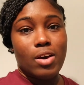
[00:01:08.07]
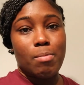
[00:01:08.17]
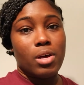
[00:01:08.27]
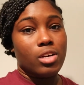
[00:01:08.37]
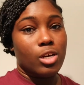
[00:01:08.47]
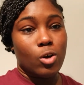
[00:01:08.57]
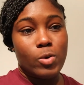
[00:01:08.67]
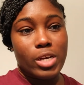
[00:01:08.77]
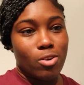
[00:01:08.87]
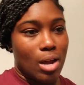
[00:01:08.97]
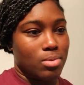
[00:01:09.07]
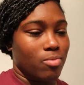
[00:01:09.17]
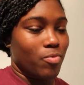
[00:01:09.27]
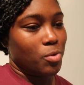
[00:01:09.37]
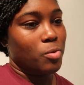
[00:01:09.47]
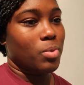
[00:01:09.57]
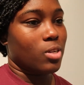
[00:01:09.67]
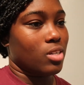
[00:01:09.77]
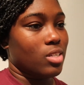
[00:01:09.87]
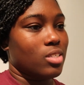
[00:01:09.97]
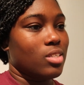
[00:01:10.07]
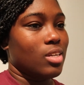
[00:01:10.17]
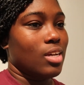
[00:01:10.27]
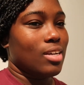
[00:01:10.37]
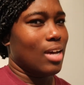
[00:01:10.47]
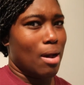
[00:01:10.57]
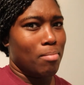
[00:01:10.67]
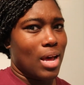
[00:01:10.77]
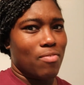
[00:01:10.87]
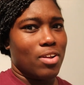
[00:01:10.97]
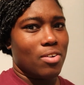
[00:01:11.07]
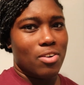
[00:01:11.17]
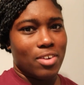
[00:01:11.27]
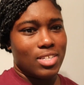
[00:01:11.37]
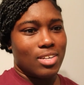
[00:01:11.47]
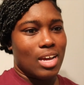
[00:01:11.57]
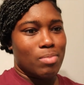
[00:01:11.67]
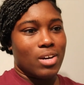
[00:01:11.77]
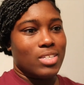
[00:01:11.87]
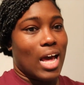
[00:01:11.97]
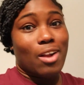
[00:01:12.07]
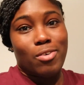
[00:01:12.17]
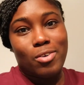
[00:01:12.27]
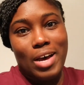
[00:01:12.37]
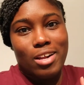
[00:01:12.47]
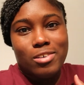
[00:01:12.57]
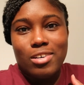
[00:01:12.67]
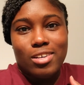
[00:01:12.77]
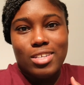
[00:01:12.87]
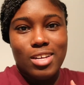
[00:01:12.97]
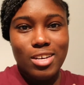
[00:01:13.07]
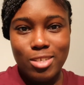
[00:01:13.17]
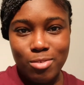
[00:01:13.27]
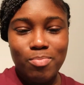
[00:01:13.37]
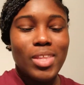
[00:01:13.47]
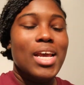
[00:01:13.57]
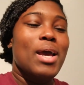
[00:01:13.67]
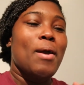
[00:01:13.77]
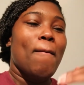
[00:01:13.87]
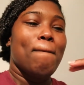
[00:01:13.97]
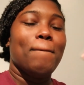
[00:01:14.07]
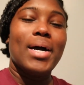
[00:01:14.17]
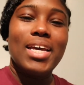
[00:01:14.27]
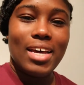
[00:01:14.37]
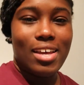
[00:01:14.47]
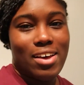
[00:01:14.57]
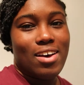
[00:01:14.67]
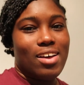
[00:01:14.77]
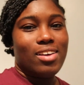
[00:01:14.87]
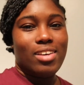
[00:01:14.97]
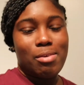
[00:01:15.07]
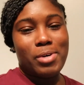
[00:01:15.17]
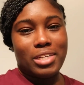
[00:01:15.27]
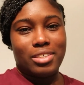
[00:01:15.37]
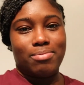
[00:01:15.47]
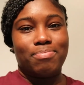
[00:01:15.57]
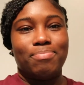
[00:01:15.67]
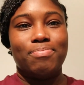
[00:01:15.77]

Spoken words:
I'm gonna go and grab some food because I'm not gonna go hungry tonight because I don't know how to cook lasagna soup. But yeah, y'all, keep watching.